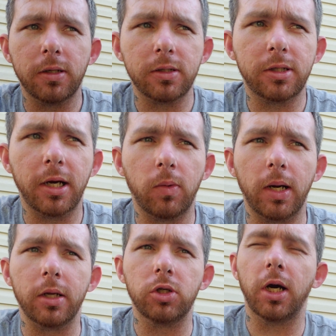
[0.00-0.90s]
stay
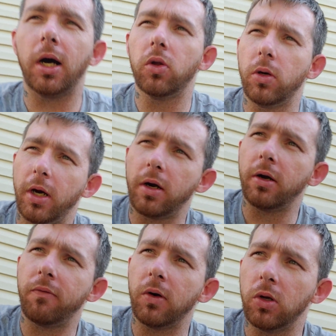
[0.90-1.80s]
around the childhood
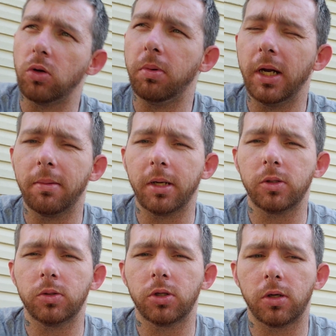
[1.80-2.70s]
area for a little bit. I'm not
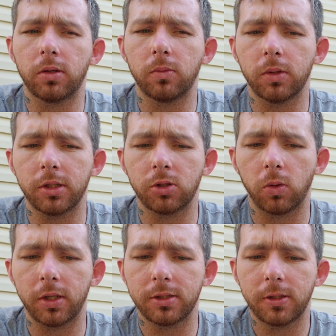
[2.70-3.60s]
too sure with the
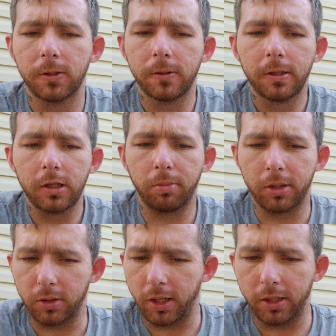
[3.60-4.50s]
stories.
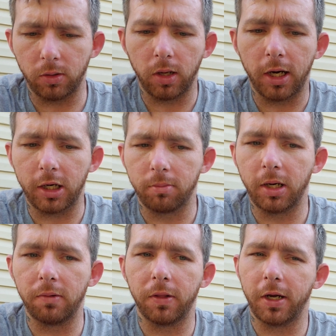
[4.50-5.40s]
Depends on how you like them
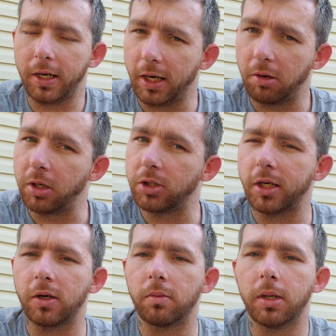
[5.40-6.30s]
and everything, and how much I
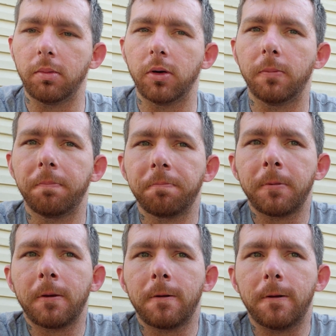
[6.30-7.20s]
can remember.
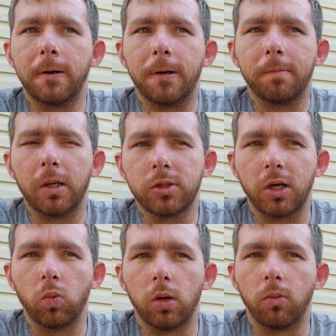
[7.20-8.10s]
I'll
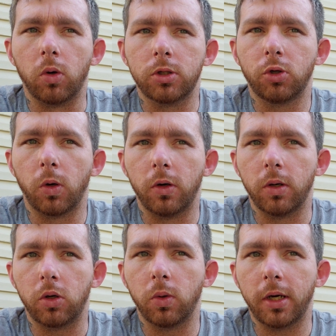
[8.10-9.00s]
say one more story
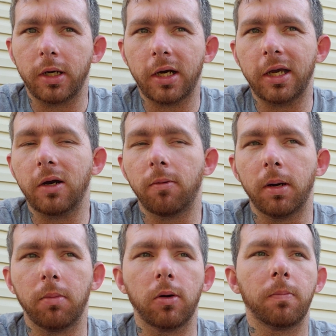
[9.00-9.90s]
real quick. I can't
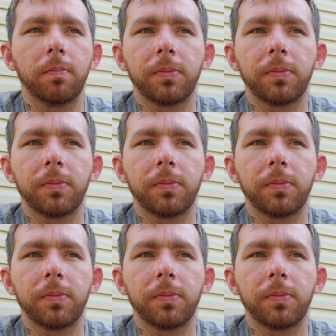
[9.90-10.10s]
remember